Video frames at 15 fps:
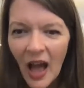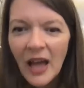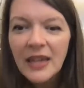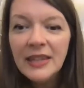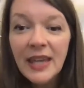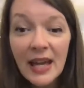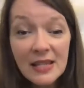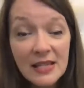
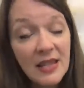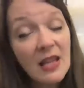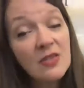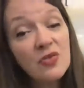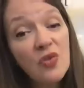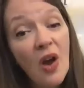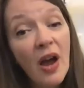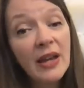Yes,
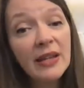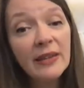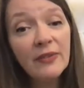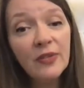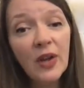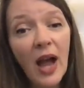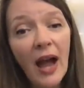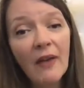that's right. If
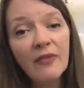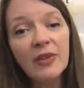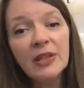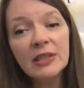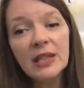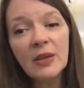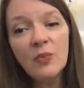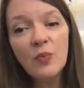you have
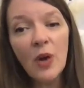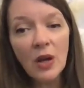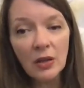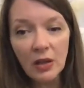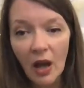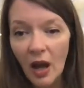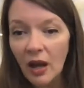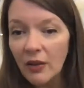it in one
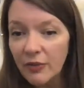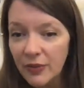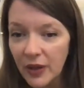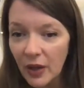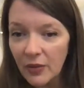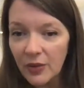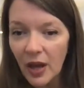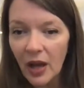color,
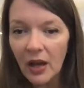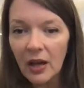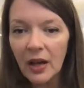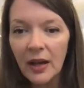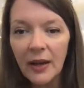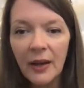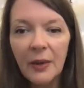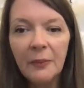Fiona,
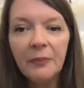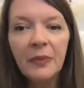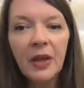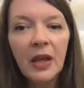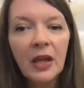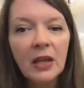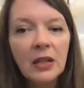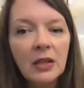
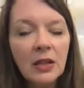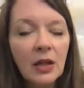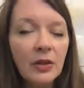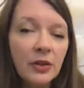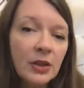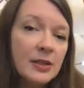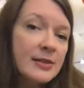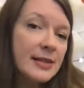
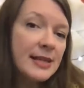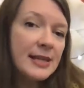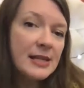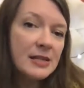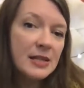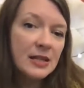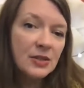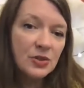it's
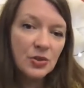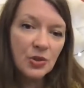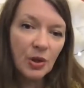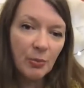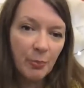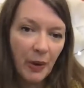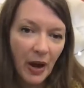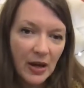easy to
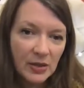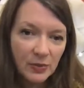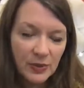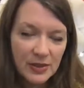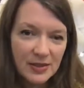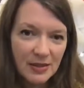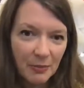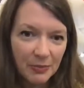combine
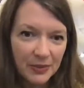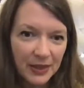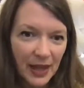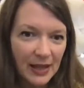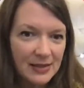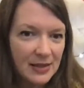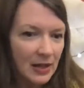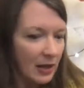with something
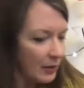else. And I